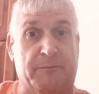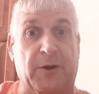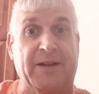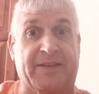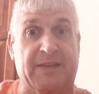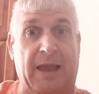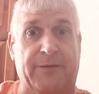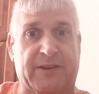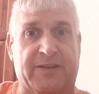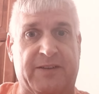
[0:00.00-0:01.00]
freed
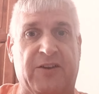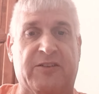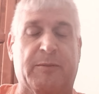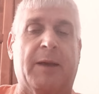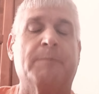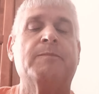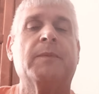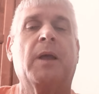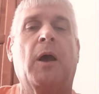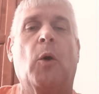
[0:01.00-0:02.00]
slaves,
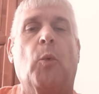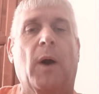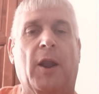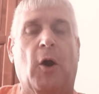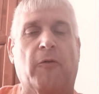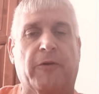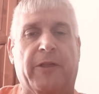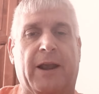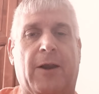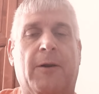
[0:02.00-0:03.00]
went over
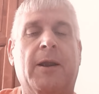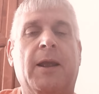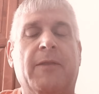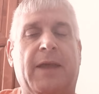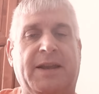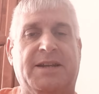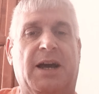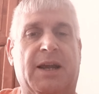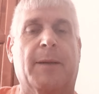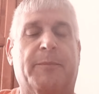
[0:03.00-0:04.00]
there. They
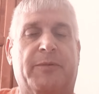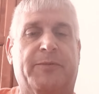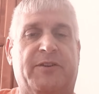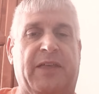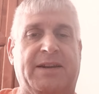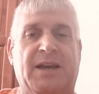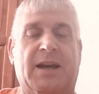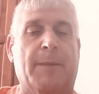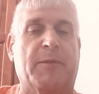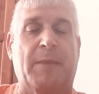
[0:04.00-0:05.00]
dug up
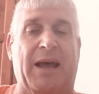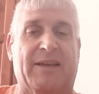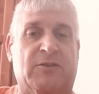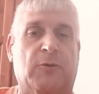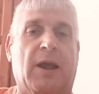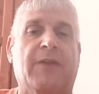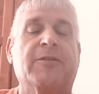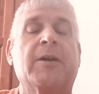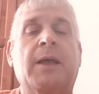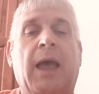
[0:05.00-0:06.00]
the mass
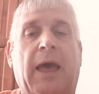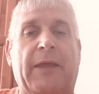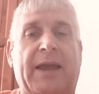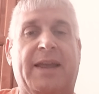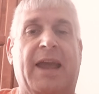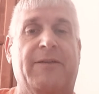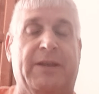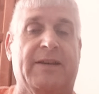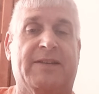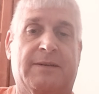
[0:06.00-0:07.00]
grave, and they gave
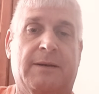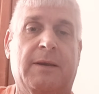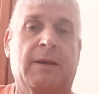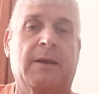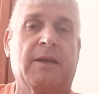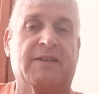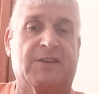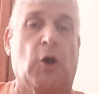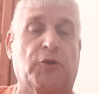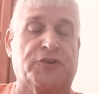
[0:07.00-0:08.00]
these
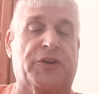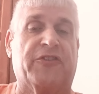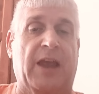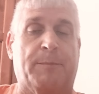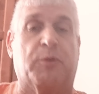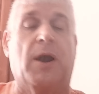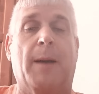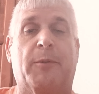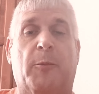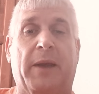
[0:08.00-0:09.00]
soldiers a
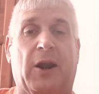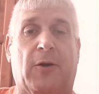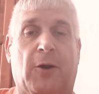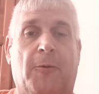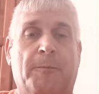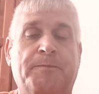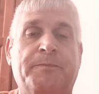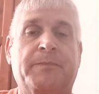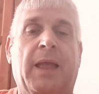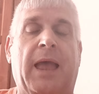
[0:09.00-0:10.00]
proper burial.
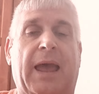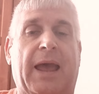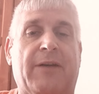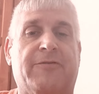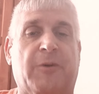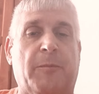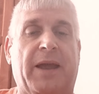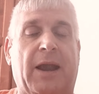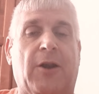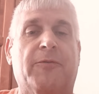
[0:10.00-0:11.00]
And from
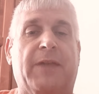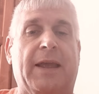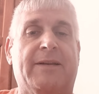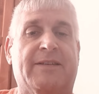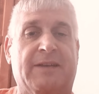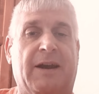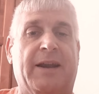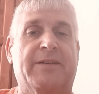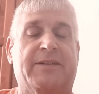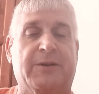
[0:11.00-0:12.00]
there, they
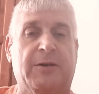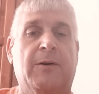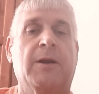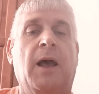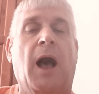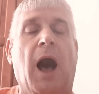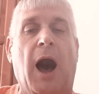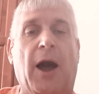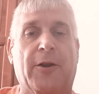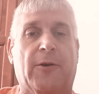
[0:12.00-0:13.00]
decided to
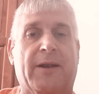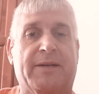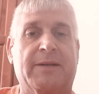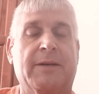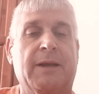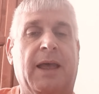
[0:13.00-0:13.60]
honor it